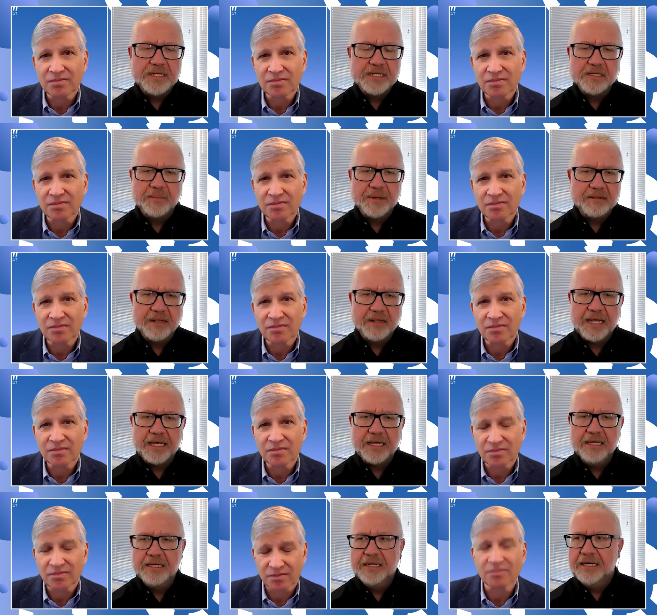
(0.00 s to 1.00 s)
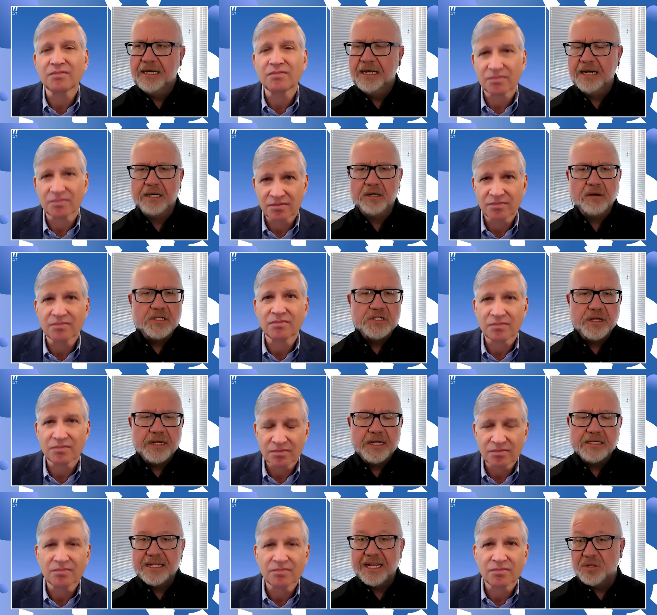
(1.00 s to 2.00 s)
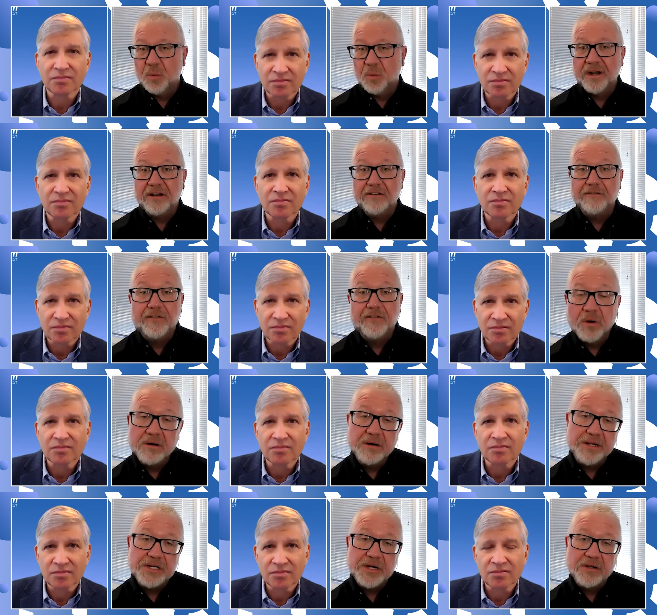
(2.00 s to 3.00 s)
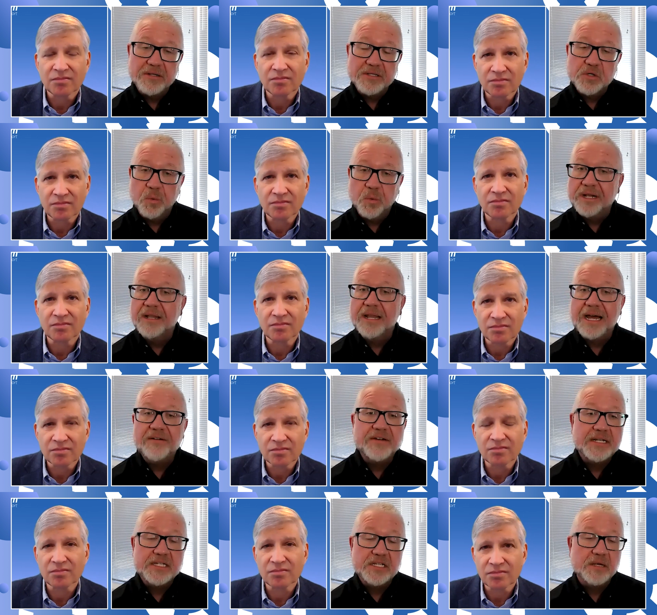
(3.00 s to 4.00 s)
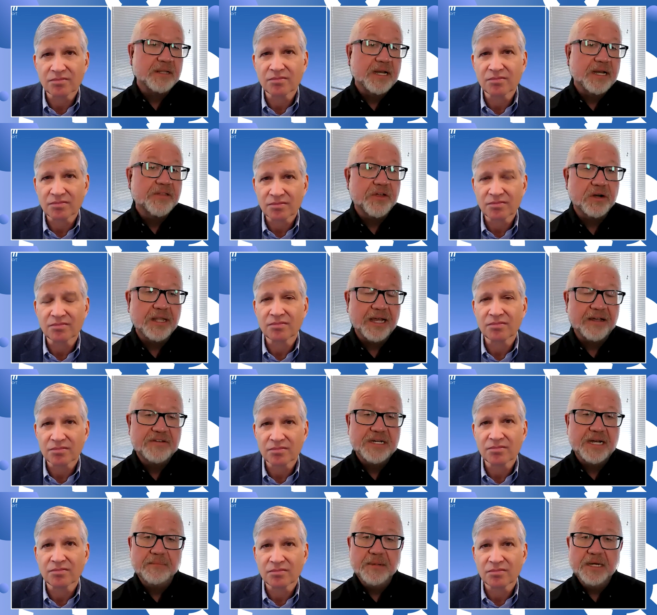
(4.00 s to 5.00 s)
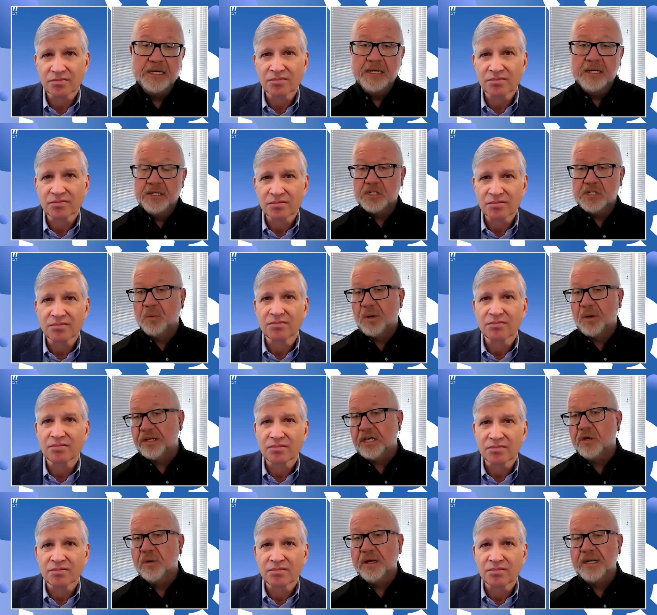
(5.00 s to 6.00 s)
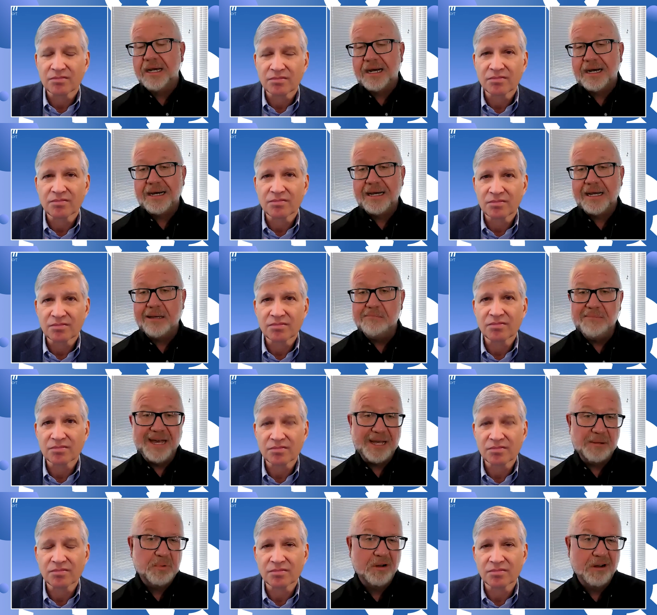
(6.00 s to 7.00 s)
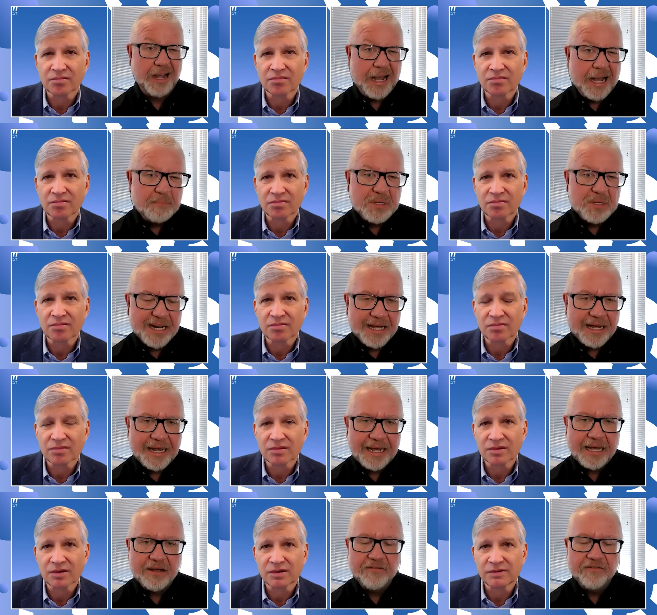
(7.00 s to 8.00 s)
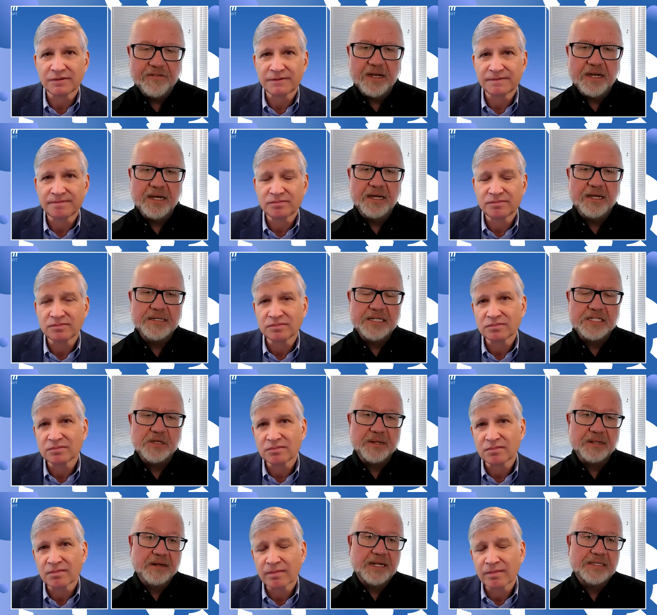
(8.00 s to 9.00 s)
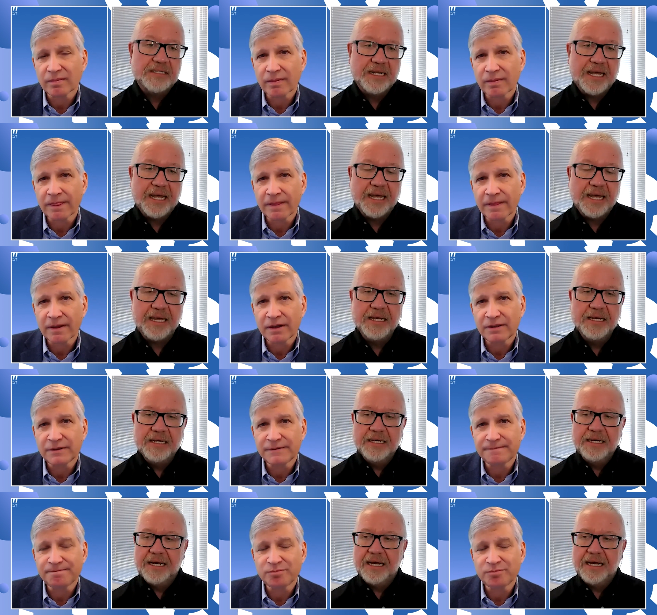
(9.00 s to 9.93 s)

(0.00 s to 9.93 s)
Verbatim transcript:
Speaker 1: with a disability uh, across the United States. One in four adults will have a disability in their lifetime. So while you and I may perhaps not have a uh, disability today,